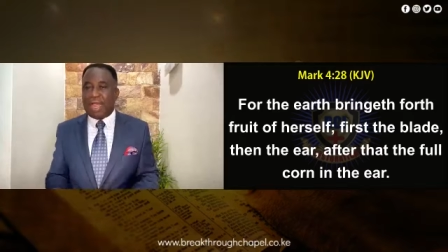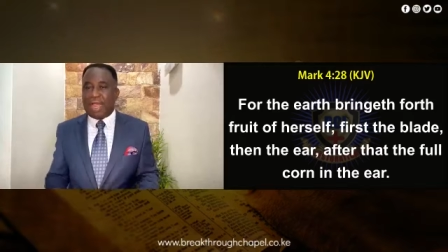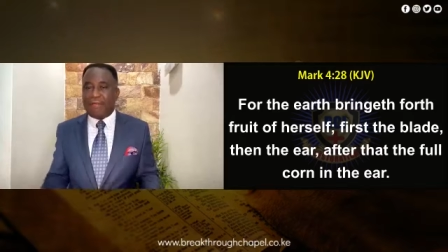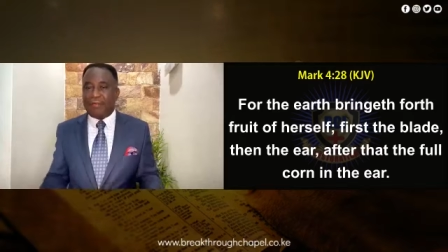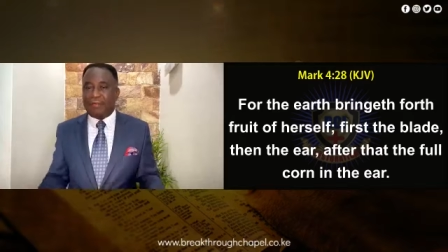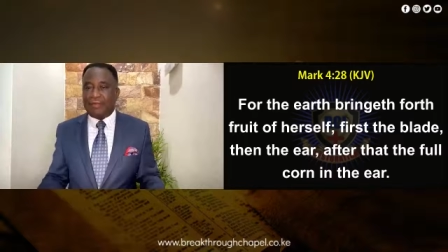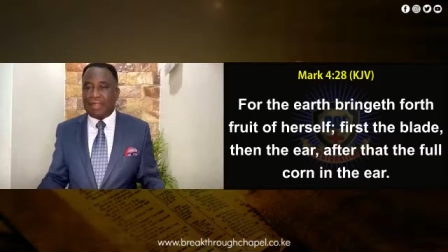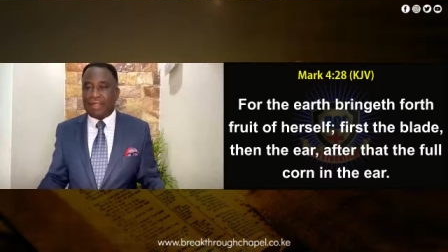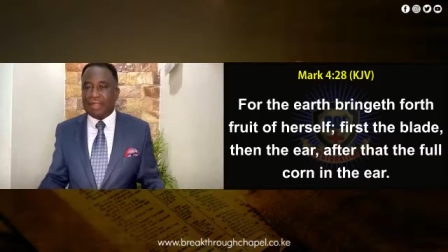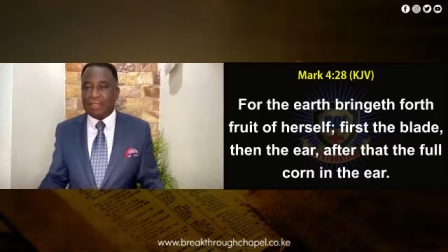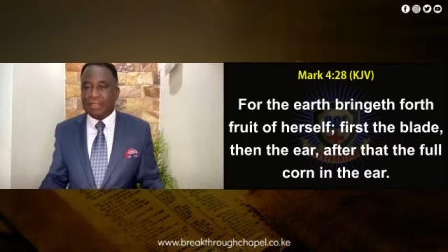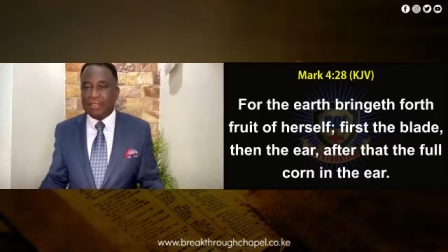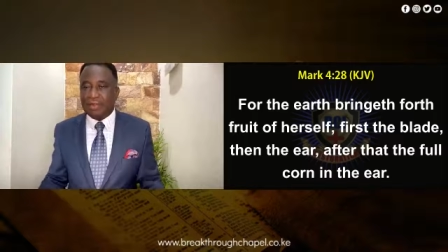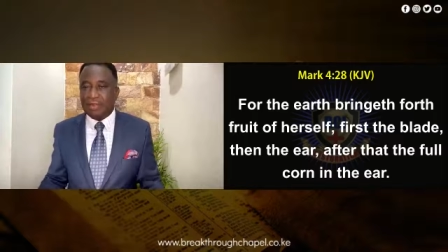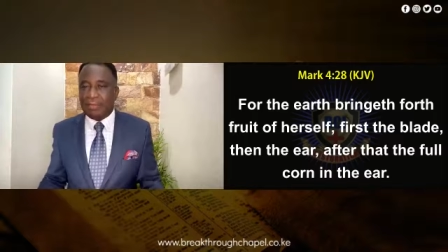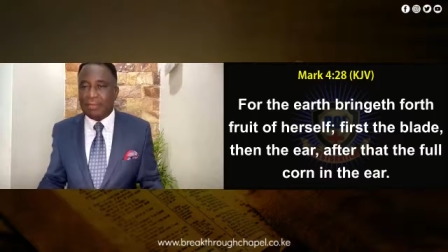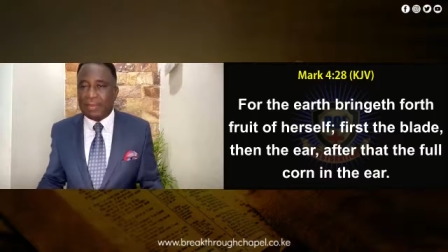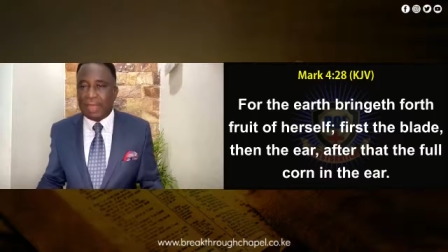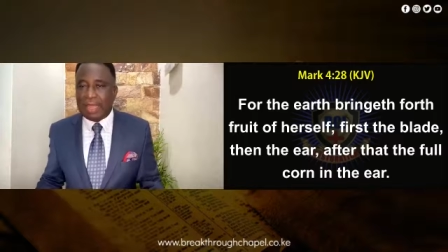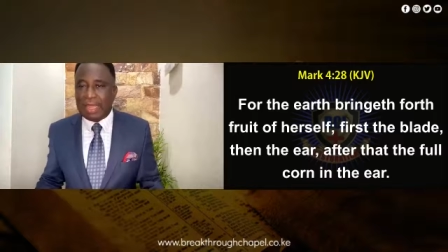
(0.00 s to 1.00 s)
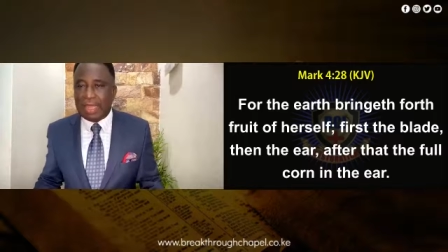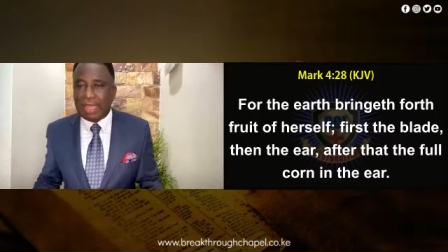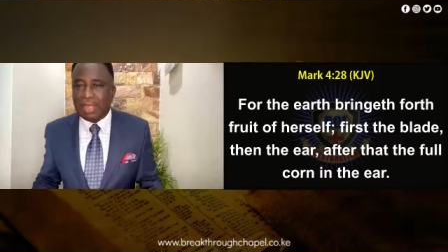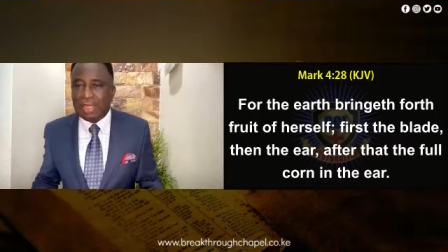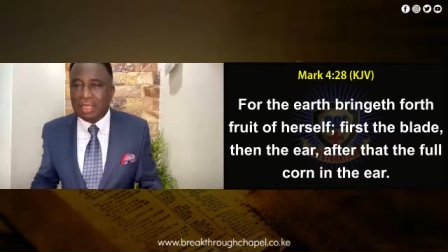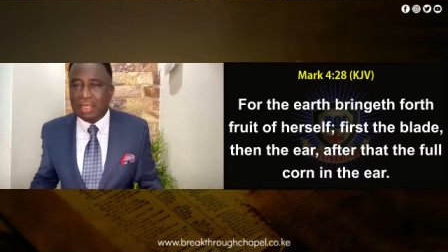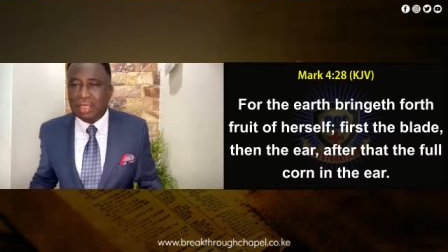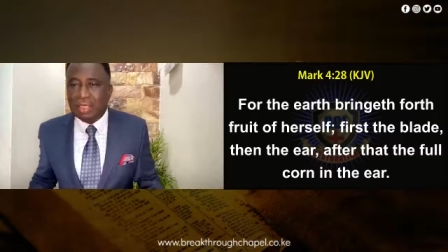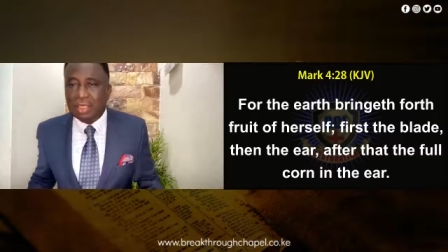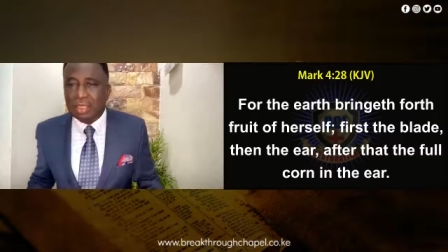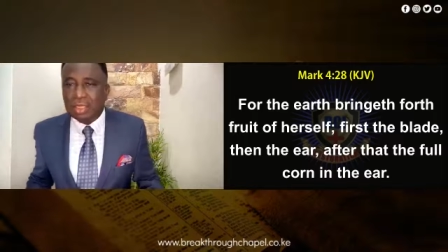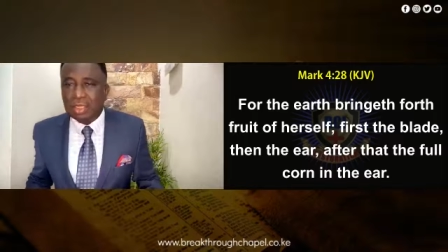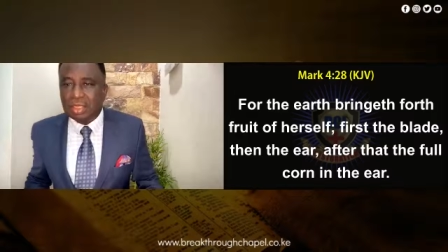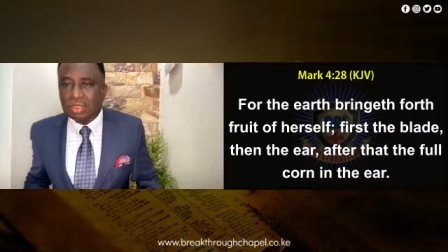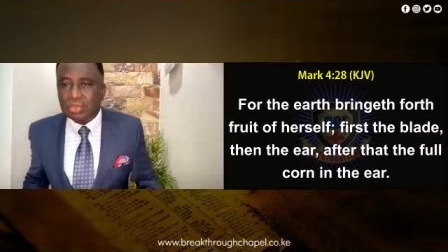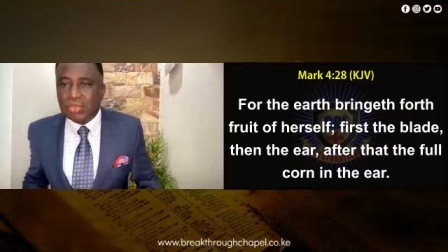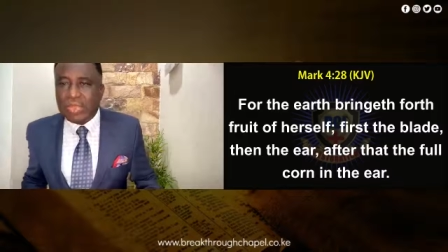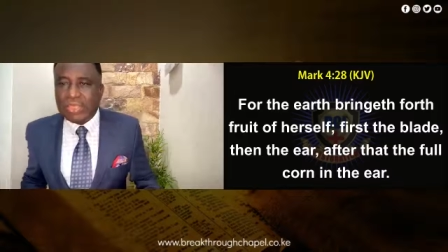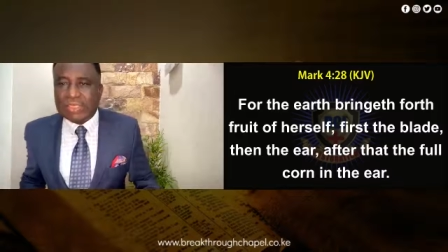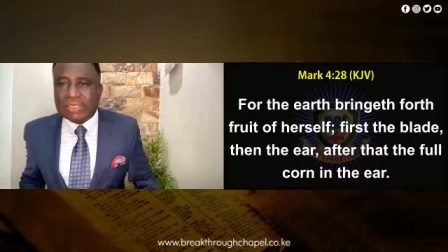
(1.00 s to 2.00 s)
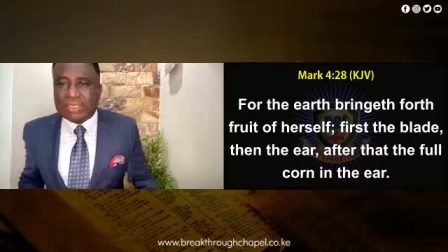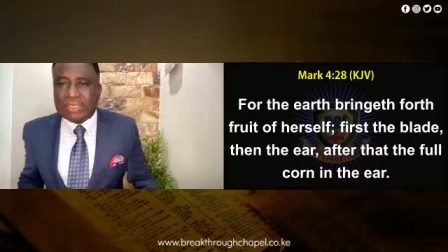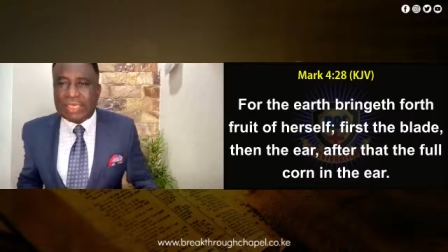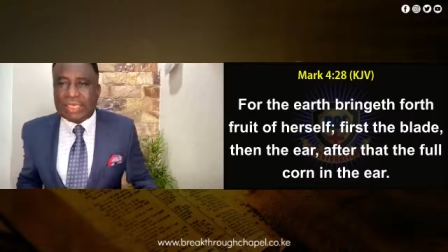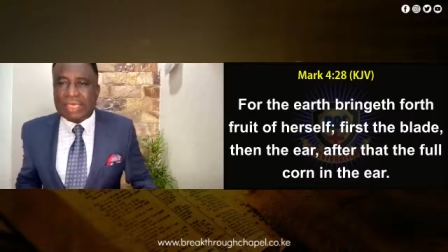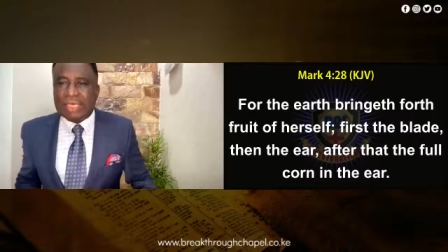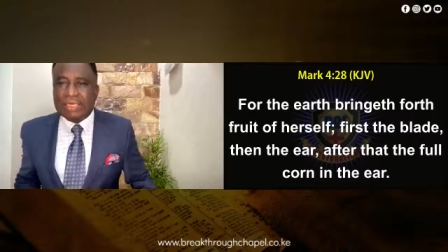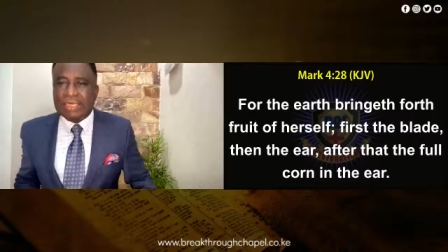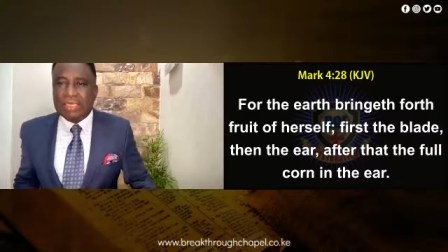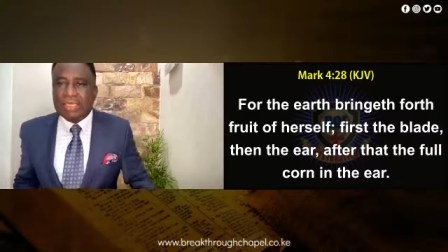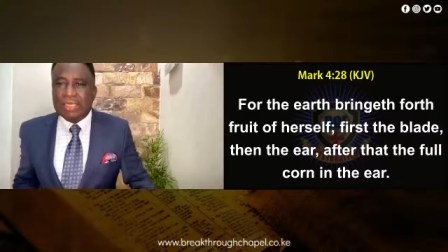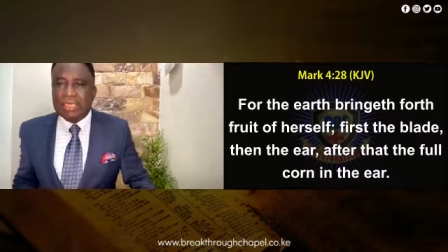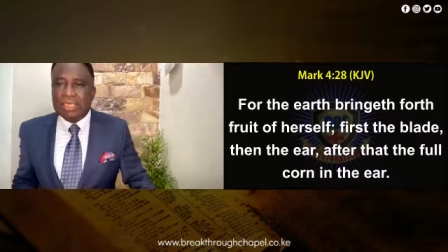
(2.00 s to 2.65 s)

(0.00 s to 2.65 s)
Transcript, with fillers: and verse number 28.